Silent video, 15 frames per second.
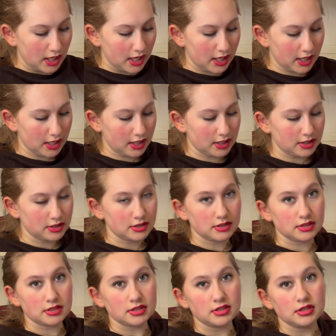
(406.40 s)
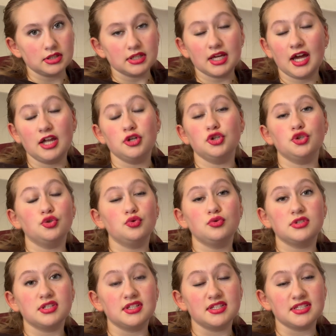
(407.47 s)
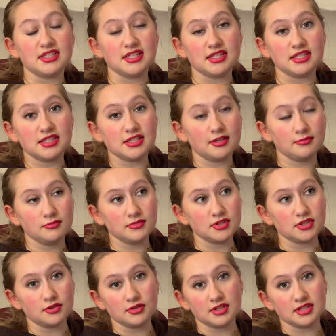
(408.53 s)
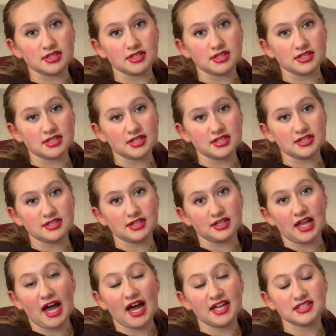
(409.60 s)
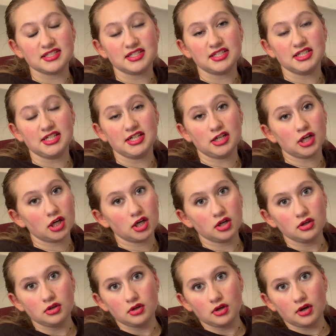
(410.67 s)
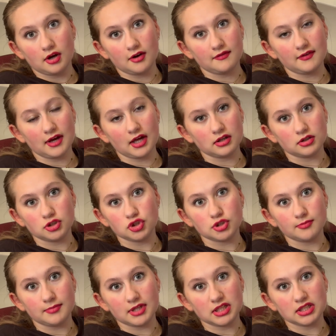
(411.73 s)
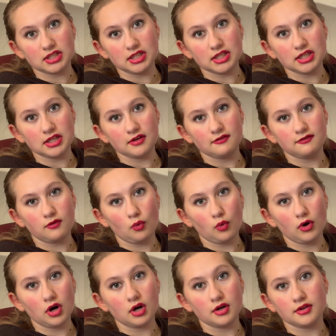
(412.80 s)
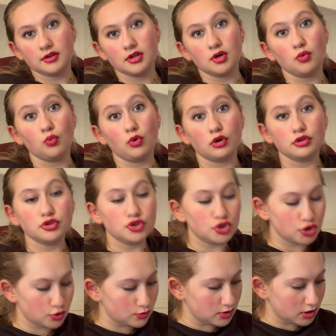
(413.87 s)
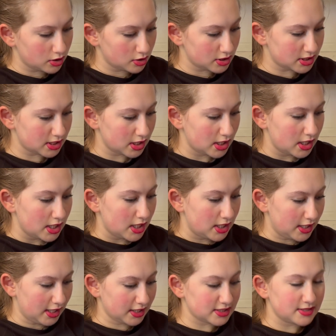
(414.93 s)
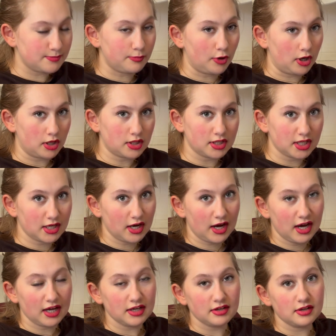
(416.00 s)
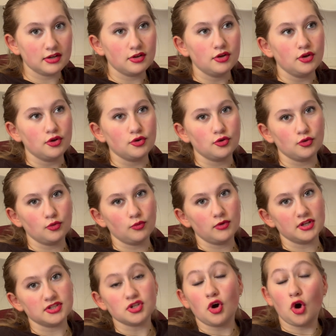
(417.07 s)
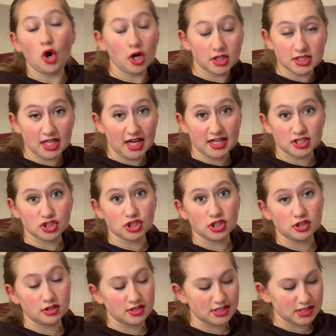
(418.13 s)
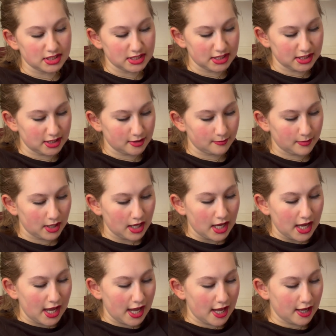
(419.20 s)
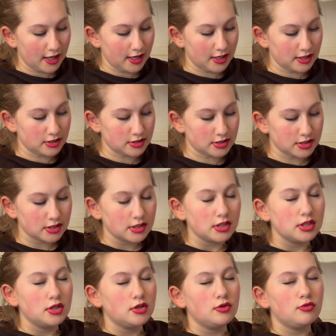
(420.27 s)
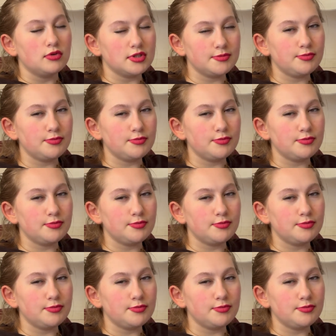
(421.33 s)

And yeah, new to the system, so this is his last year of eligibility for the World Juniors. Next, Berkeley Cotton, who was on last year's team and was